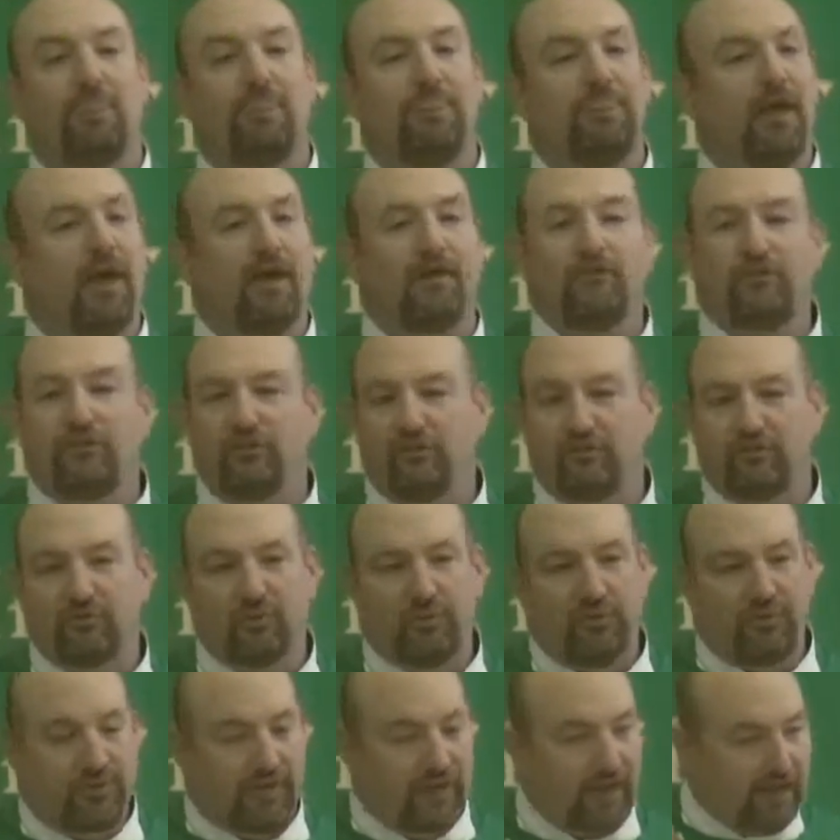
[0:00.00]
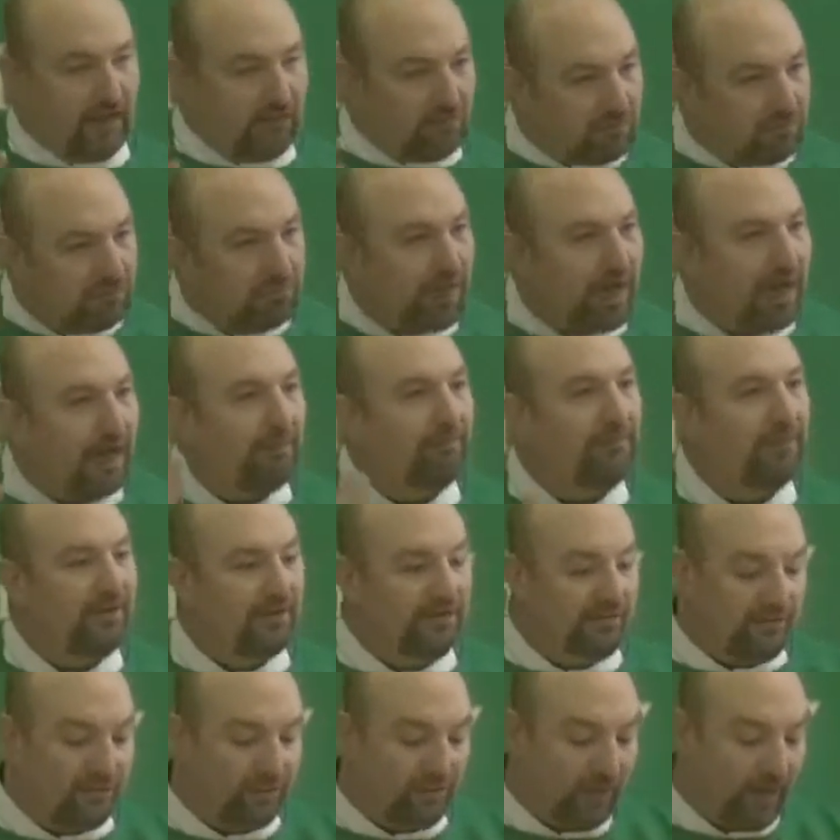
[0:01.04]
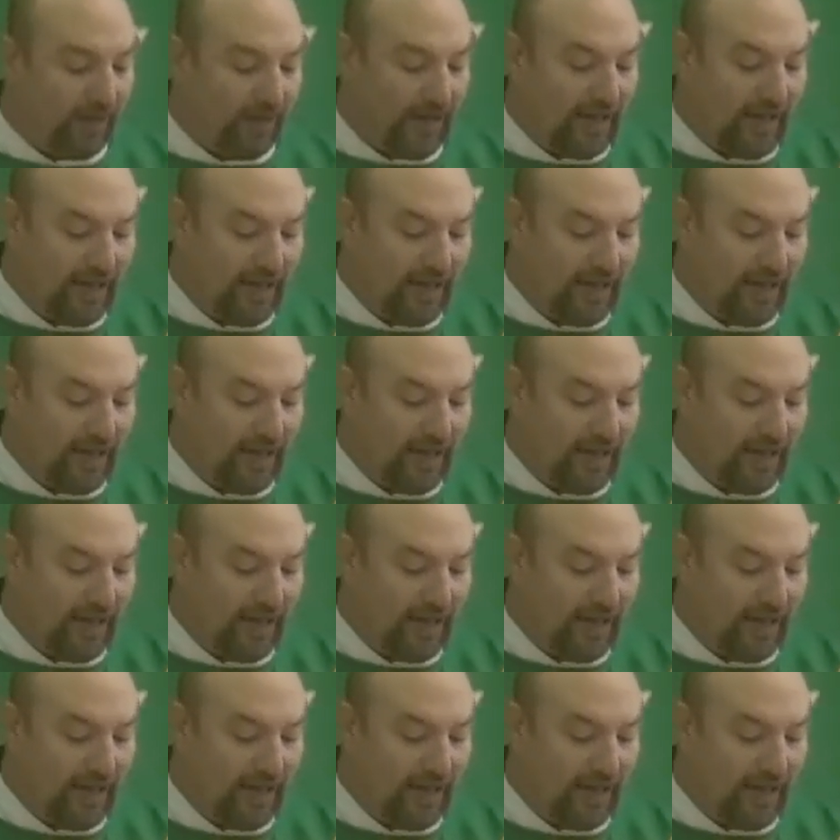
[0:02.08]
not just when they pop into our